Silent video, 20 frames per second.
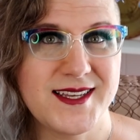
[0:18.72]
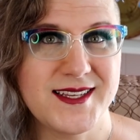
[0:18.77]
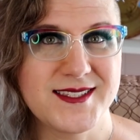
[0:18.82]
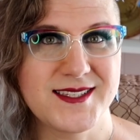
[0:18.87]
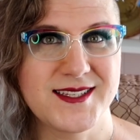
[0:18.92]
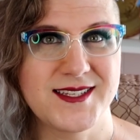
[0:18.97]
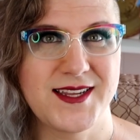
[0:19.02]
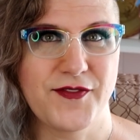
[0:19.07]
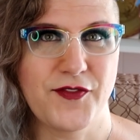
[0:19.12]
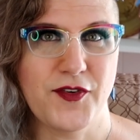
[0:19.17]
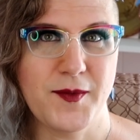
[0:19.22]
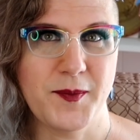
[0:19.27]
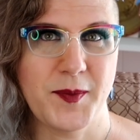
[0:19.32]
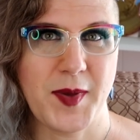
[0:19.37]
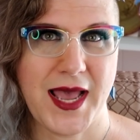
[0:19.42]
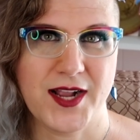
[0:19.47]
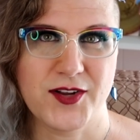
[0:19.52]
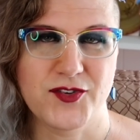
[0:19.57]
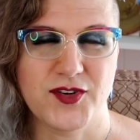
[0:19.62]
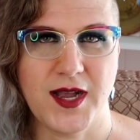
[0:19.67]
it's a different
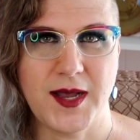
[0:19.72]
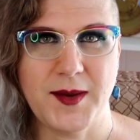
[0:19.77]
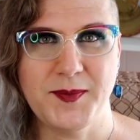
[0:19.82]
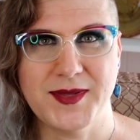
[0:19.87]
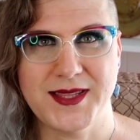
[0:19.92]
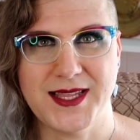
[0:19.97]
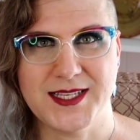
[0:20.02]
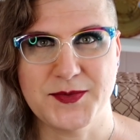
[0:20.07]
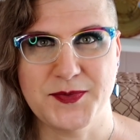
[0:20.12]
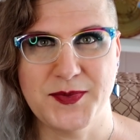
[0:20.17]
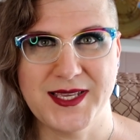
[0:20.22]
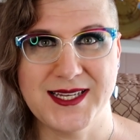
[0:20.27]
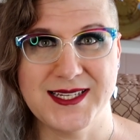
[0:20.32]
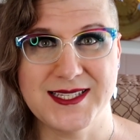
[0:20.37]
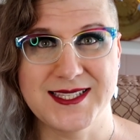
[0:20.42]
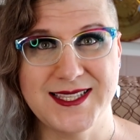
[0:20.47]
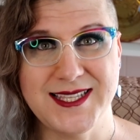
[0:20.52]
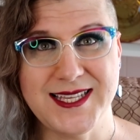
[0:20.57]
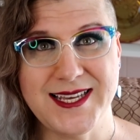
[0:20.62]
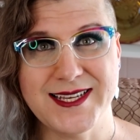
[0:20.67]
backdrop, but that's
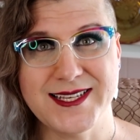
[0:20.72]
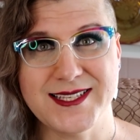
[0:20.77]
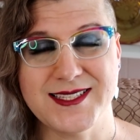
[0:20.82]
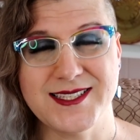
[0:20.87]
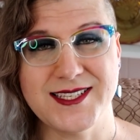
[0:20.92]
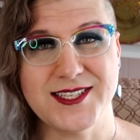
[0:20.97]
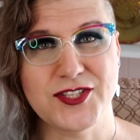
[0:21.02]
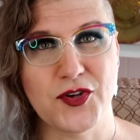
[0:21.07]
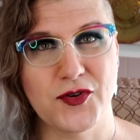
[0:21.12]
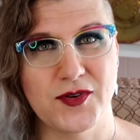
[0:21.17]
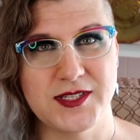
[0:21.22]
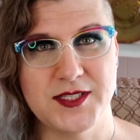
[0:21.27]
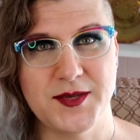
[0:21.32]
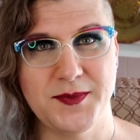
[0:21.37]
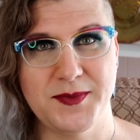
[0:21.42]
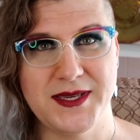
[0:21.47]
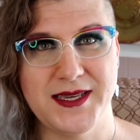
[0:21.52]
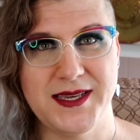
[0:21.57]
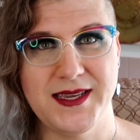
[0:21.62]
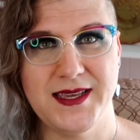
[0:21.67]
because this is going to
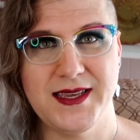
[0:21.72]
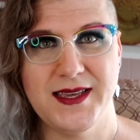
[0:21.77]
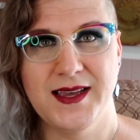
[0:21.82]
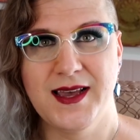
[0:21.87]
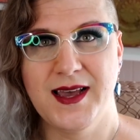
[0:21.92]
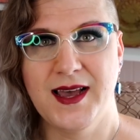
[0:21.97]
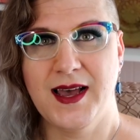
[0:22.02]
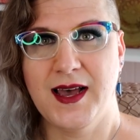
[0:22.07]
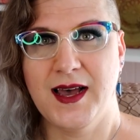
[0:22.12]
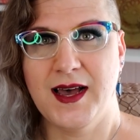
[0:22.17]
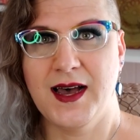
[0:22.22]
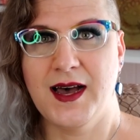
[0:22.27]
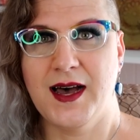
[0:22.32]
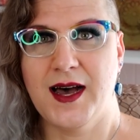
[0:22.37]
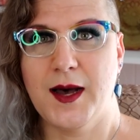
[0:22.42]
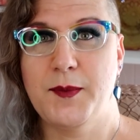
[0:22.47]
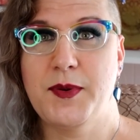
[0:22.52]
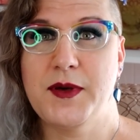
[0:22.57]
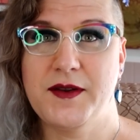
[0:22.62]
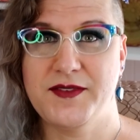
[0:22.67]
be
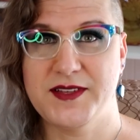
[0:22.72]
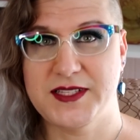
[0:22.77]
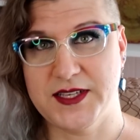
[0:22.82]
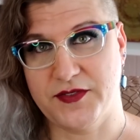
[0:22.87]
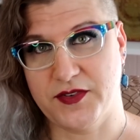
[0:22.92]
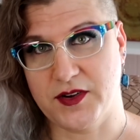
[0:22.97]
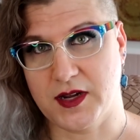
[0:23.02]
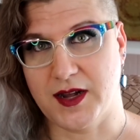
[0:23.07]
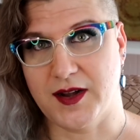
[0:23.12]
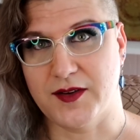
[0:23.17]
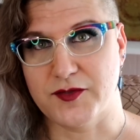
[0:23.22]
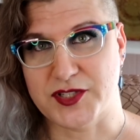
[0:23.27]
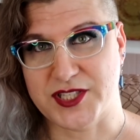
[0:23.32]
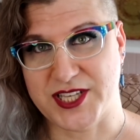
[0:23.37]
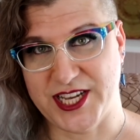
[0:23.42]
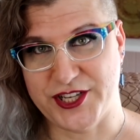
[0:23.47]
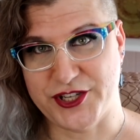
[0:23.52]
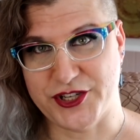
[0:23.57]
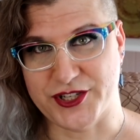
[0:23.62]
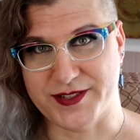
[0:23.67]
a bit of a different
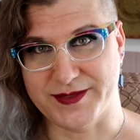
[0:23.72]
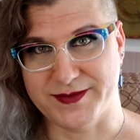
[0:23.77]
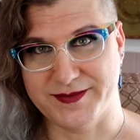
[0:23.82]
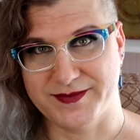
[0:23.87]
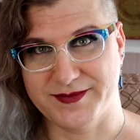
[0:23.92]
conversation.